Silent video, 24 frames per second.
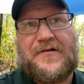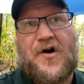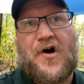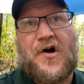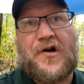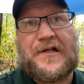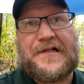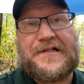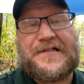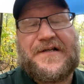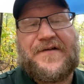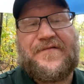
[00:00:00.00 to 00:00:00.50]

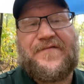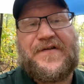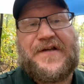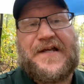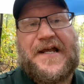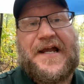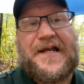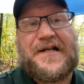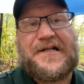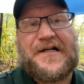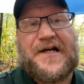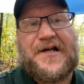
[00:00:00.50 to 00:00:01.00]

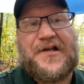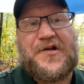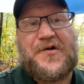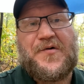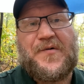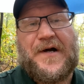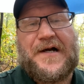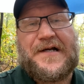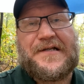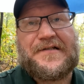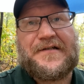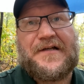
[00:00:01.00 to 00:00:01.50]

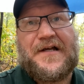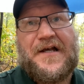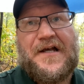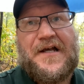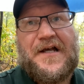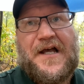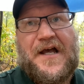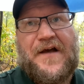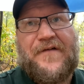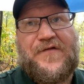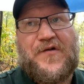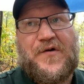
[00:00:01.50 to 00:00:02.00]

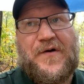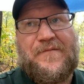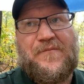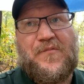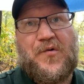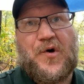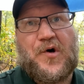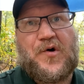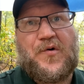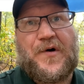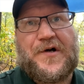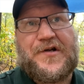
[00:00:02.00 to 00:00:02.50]
arlingtonva.us. If you have
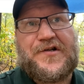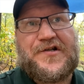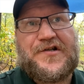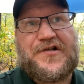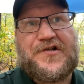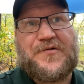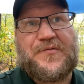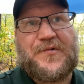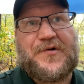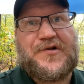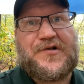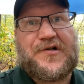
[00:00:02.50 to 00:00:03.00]
more
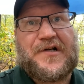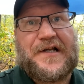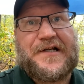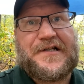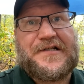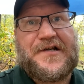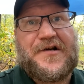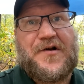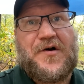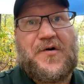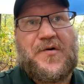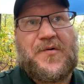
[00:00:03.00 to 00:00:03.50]
questions or would you
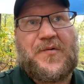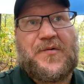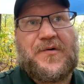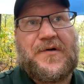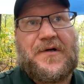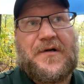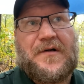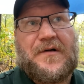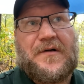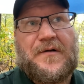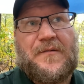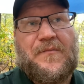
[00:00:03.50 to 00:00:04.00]
like to know
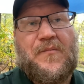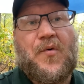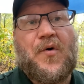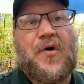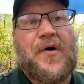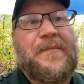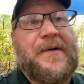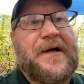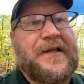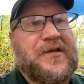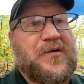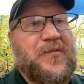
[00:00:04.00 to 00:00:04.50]

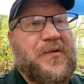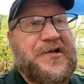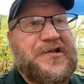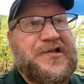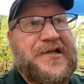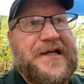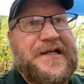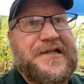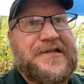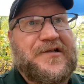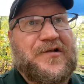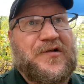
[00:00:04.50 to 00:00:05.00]
more about the
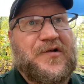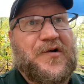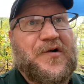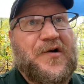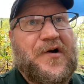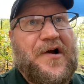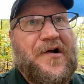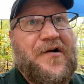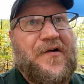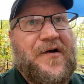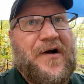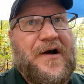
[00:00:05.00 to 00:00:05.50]
witch hazel
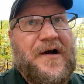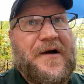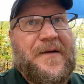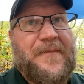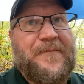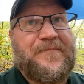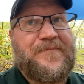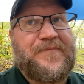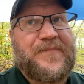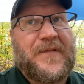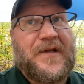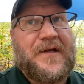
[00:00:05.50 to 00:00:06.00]
or
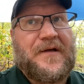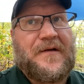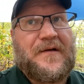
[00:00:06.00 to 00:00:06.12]
um,